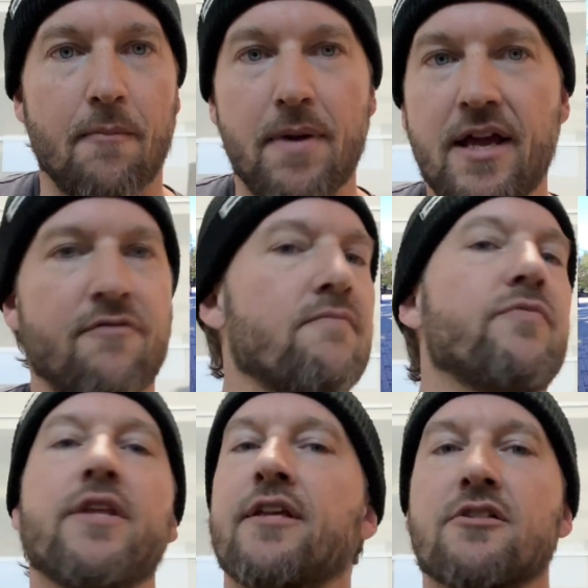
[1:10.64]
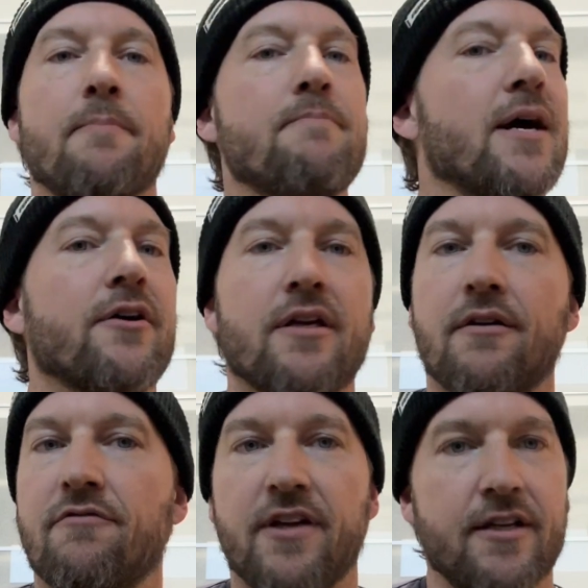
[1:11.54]
if there's a
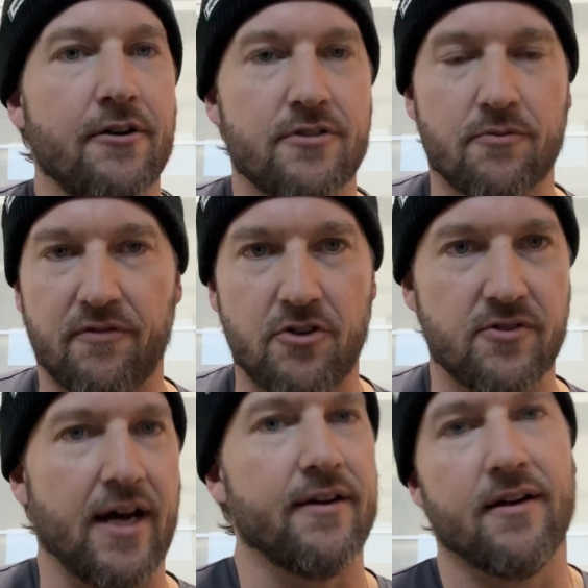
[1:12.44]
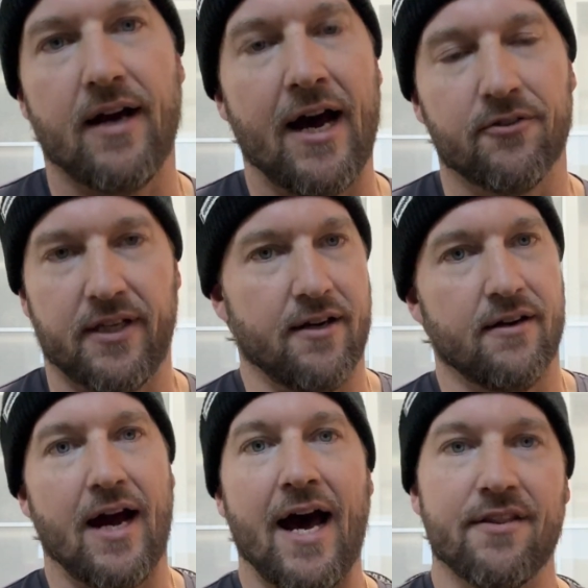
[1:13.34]
million videos and reviews out
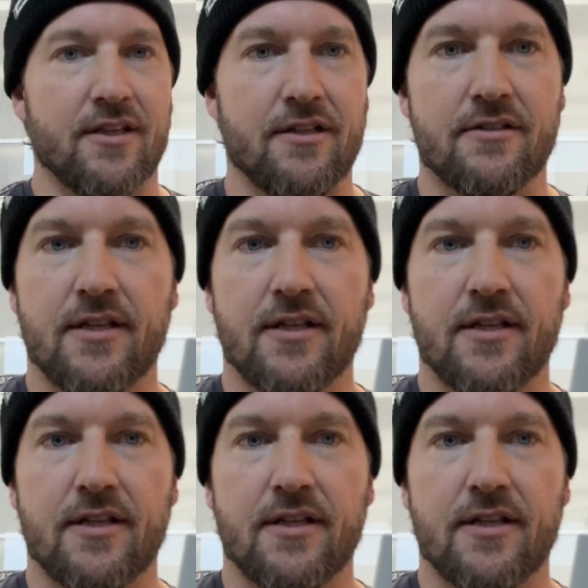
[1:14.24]
there on these,